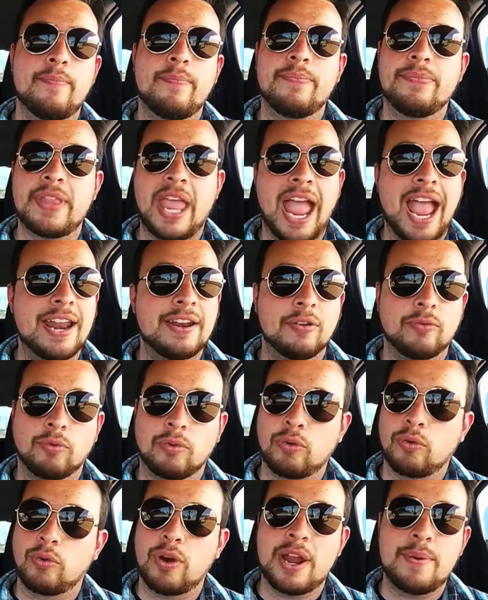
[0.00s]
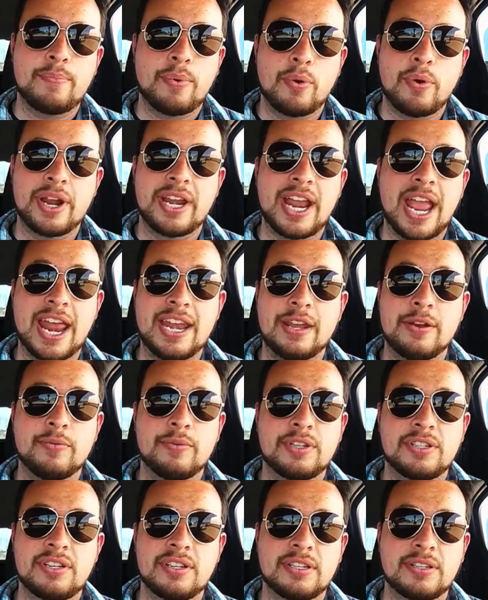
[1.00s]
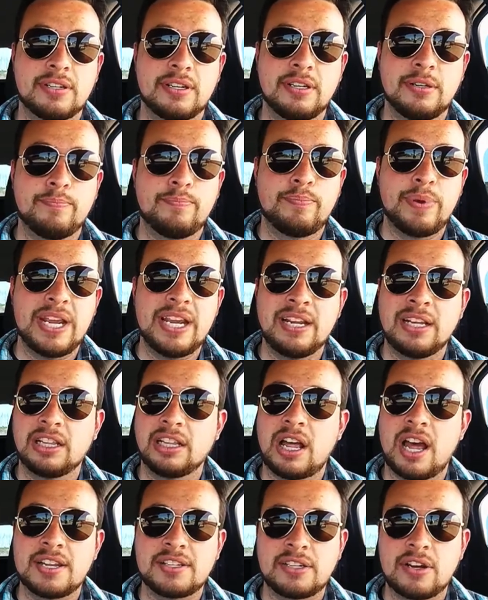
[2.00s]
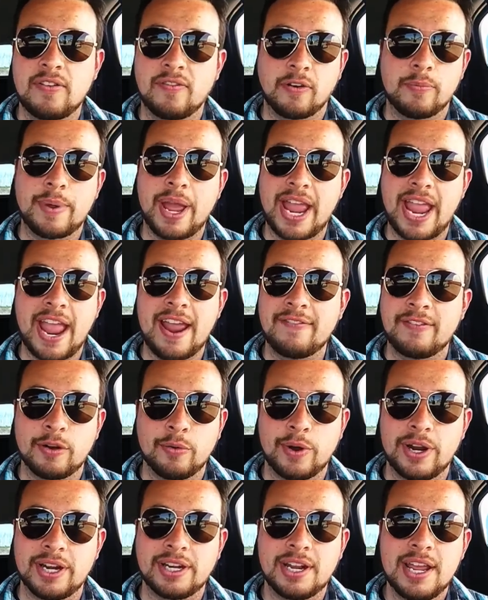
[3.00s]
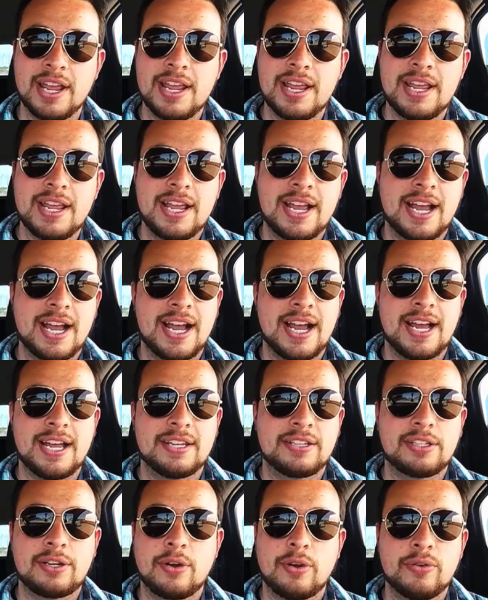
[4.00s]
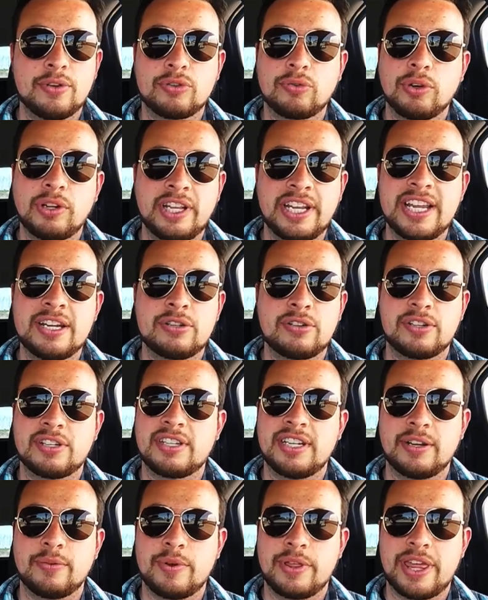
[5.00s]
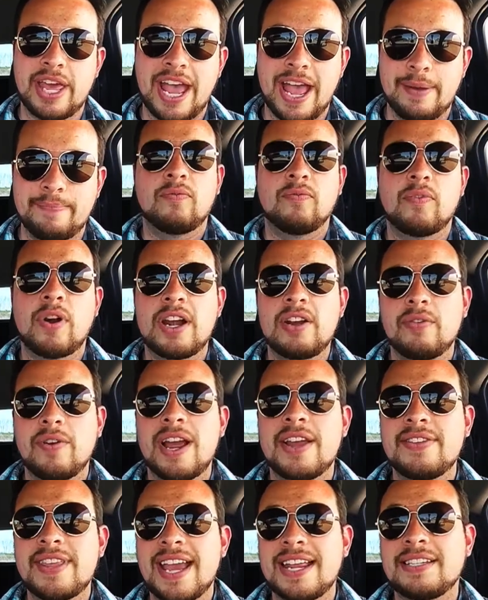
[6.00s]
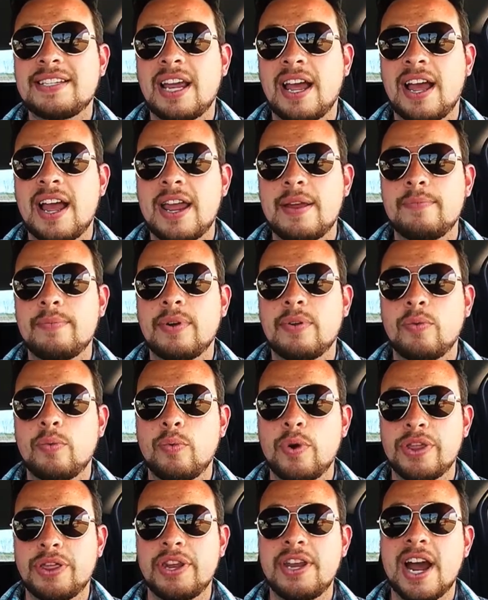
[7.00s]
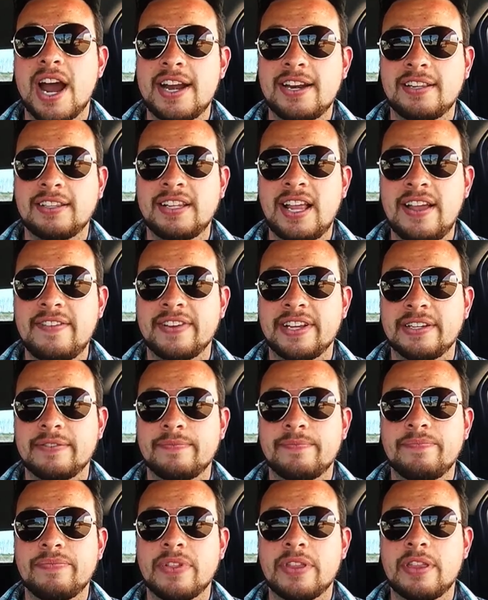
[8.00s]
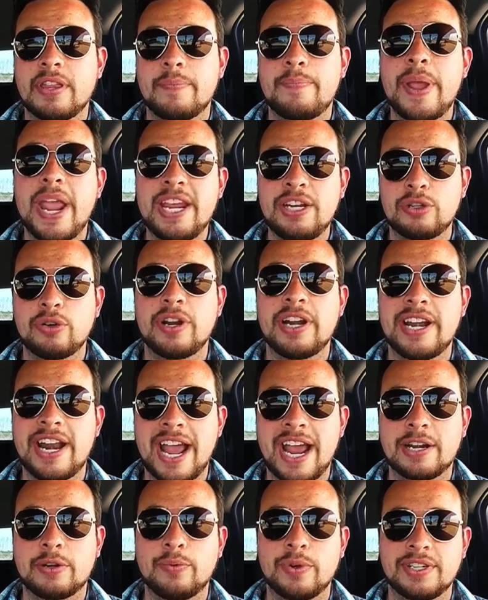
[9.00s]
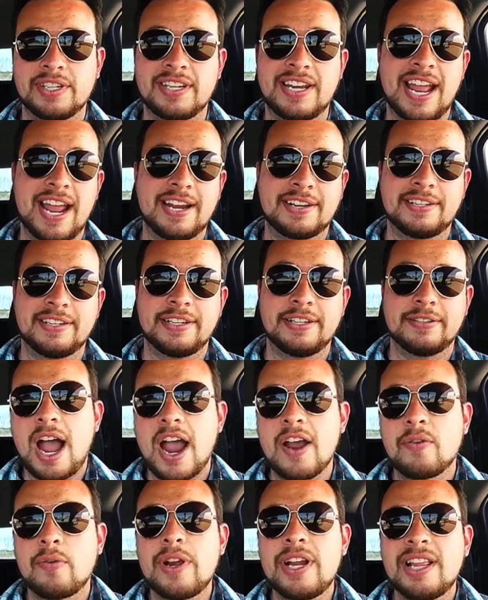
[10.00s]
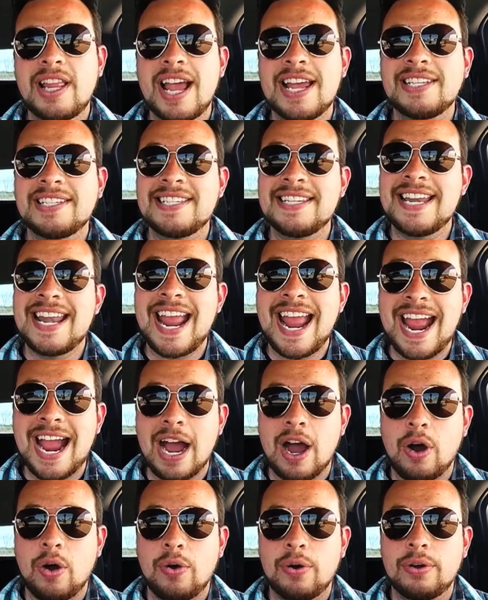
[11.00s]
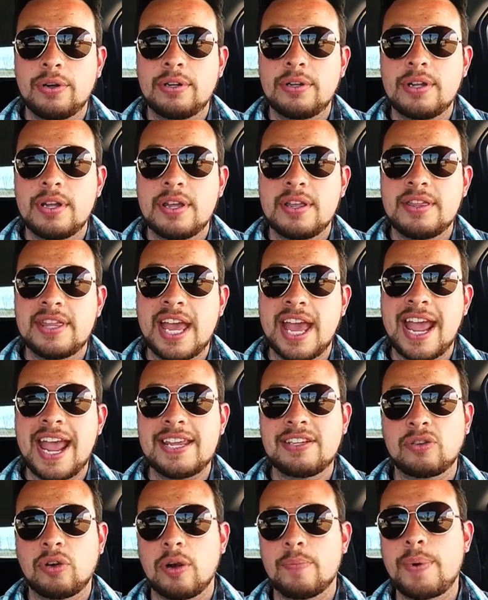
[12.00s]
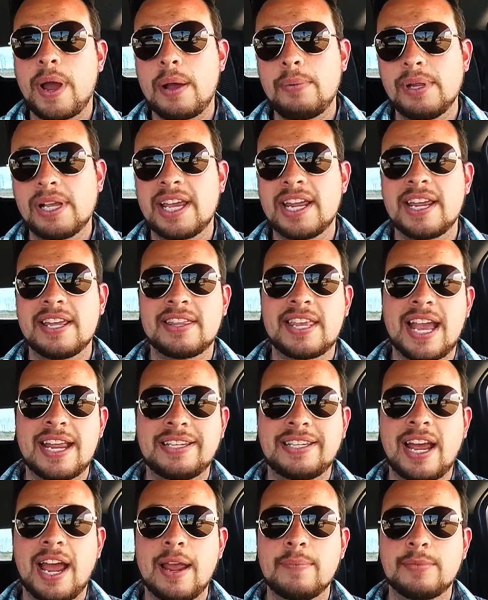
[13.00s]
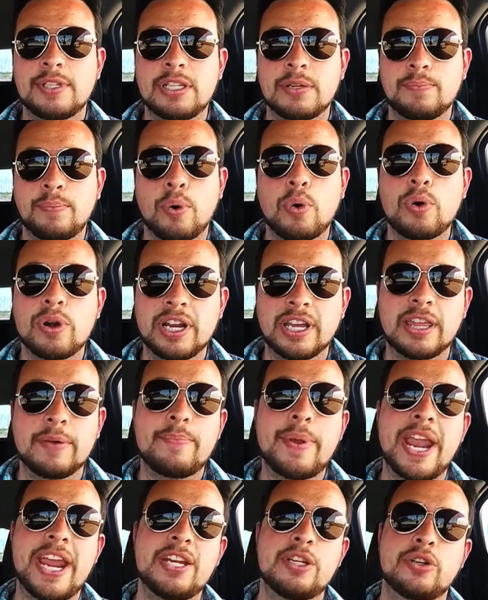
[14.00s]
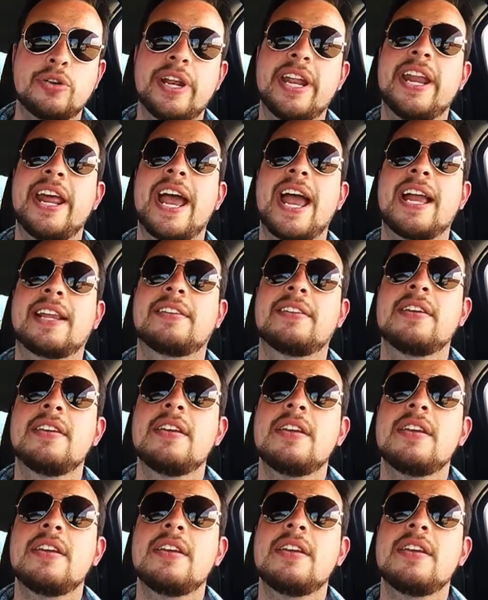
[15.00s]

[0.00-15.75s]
had a great point and it was just being glossed over by everyone. So it was really interesting with that. Right around that time with 9/11, the Patriot Act was enacted. I realize now that as a Republican at that time, supporting the Patriot Act